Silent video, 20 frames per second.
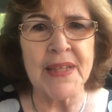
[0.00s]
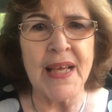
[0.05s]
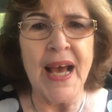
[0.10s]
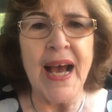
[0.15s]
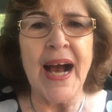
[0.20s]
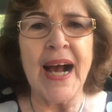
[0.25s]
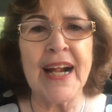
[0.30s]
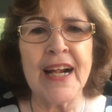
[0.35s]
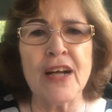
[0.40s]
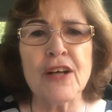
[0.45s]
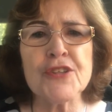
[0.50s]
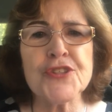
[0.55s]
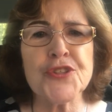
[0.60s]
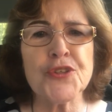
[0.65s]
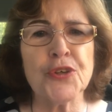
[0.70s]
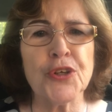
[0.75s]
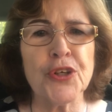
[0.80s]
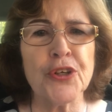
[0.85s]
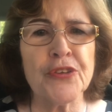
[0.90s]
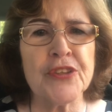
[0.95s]
I also
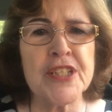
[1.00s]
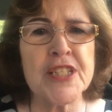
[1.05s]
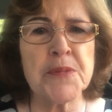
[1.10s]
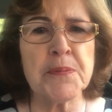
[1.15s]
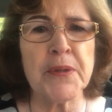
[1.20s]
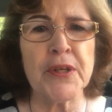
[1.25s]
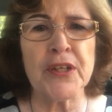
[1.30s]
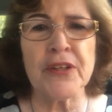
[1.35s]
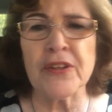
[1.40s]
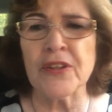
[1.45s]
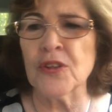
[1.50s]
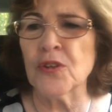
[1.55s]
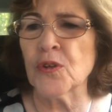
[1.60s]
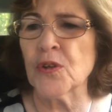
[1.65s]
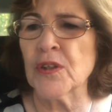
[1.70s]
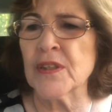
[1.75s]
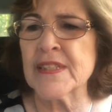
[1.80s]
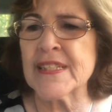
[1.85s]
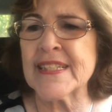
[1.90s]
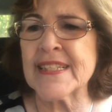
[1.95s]
heard the Spirit of the
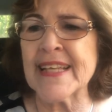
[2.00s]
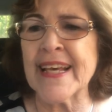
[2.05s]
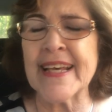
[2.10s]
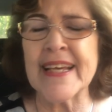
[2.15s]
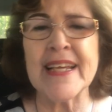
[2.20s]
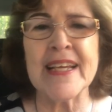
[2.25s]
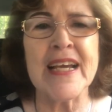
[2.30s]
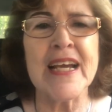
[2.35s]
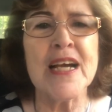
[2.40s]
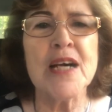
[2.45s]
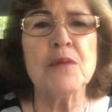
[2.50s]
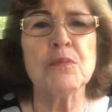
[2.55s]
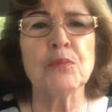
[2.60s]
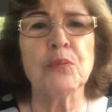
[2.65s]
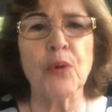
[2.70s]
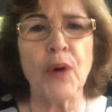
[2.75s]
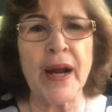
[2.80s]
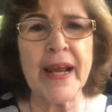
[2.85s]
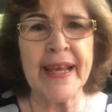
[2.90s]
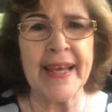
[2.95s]
Lord say
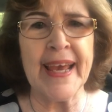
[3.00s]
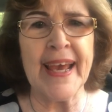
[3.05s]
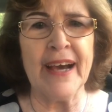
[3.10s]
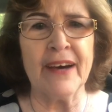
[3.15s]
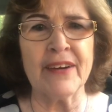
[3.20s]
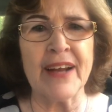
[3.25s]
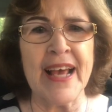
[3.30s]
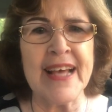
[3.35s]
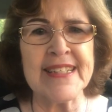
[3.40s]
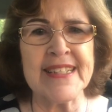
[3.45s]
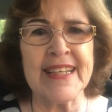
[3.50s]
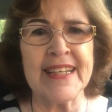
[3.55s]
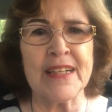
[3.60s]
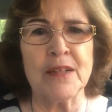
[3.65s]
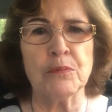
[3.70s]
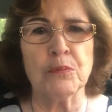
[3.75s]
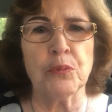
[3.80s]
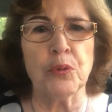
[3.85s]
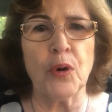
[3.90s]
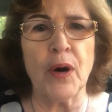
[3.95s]
breakout, as in a
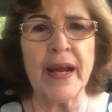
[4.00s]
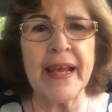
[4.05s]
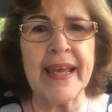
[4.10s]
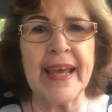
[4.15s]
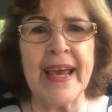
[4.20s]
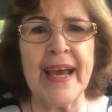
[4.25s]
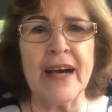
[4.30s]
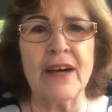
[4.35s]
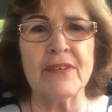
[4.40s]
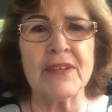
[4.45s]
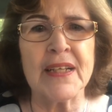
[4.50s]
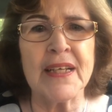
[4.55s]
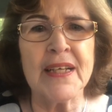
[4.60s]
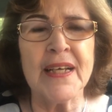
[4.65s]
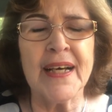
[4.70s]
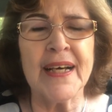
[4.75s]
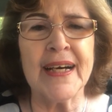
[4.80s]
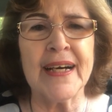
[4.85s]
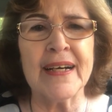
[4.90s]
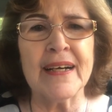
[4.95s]
breakout
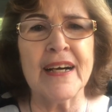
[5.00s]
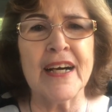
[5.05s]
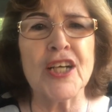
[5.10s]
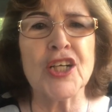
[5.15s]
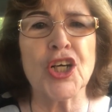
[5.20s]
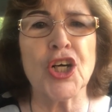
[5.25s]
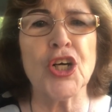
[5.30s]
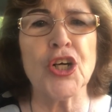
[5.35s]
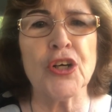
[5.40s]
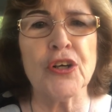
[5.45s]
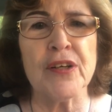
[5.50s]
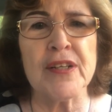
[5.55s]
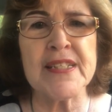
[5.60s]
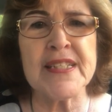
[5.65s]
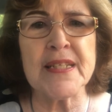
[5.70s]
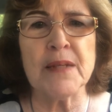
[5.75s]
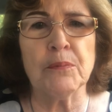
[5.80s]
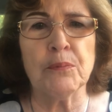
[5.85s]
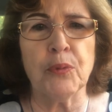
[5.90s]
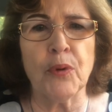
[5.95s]
occurrence,
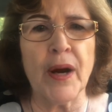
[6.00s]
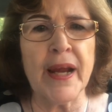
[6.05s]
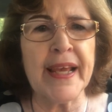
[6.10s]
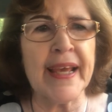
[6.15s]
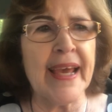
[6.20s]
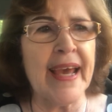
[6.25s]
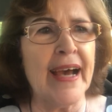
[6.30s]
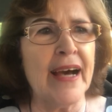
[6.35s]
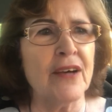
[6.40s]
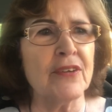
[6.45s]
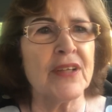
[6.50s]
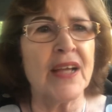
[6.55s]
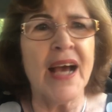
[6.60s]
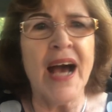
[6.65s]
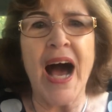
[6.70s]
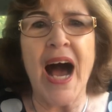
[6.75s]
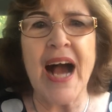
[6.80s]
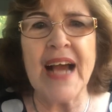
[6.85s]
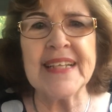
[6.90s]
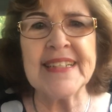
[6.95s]
a breakout
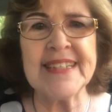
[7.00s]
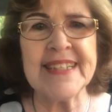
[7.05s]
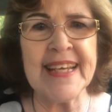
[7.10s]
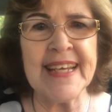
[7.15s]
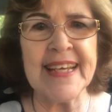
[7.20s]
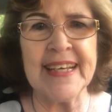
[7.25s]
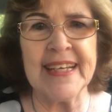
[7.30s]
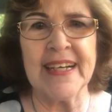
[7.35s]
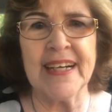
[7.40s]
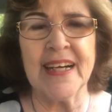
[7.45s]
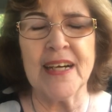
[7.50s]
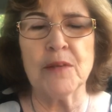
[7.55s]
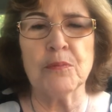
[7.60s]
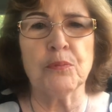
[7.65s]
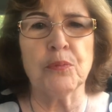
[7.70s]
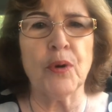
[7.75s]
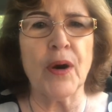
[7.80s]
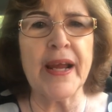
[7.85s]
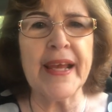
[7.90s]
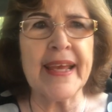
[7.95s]
idea, a
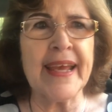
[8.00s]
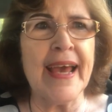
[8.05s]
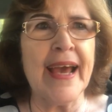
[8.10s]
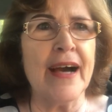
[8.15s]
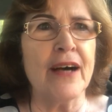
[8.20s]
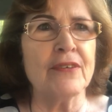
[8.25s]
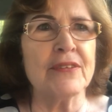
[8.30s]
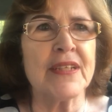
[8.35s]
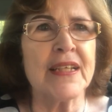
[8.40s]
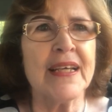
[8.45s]
breakout